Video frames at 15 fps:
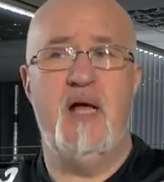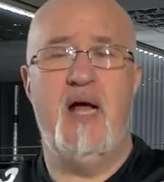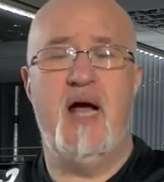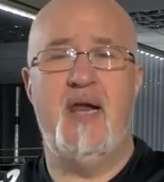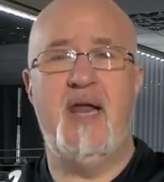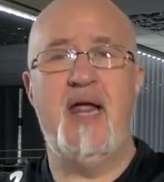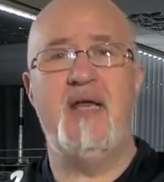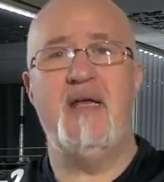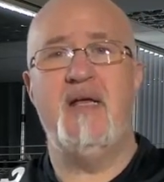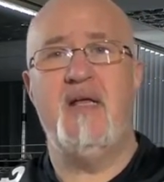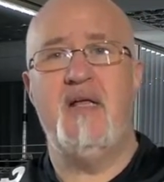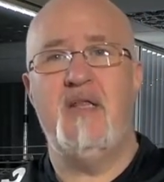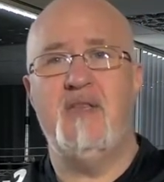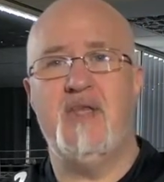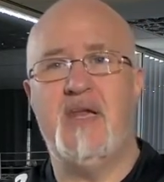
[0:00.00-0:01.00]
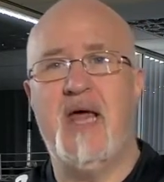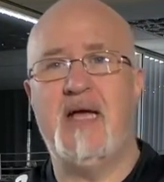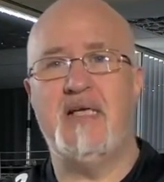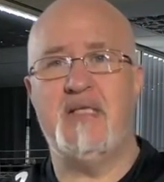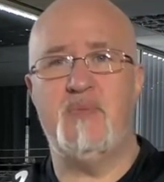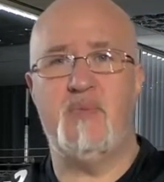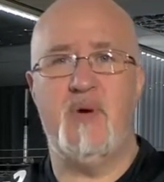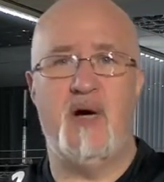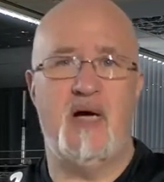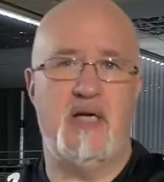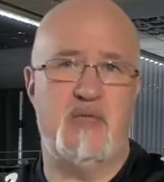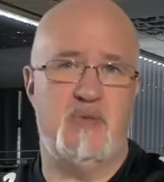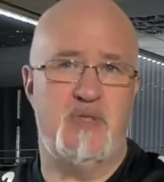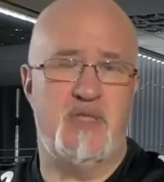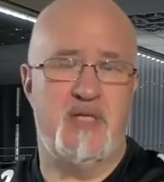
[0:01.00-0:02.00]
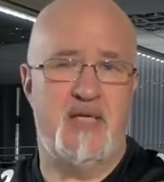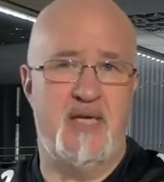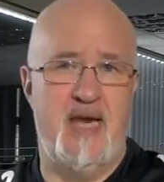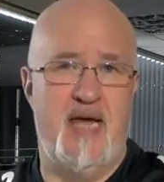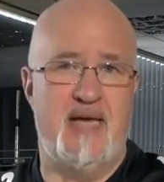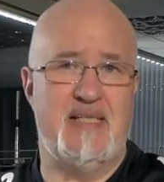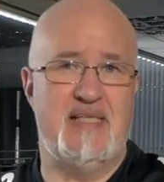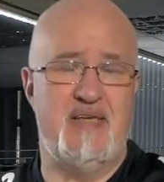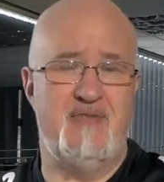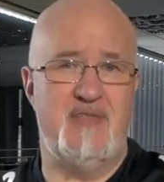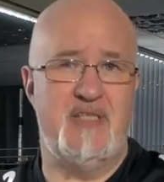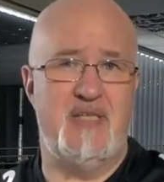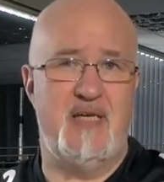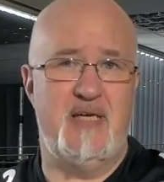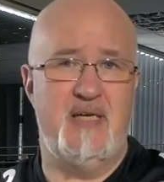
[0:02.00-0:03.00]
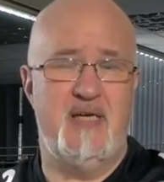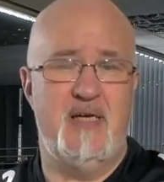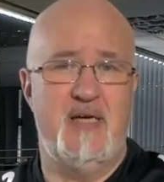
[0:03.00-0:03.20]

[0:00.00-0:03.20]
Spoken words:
And then the next surprise was the connectivity,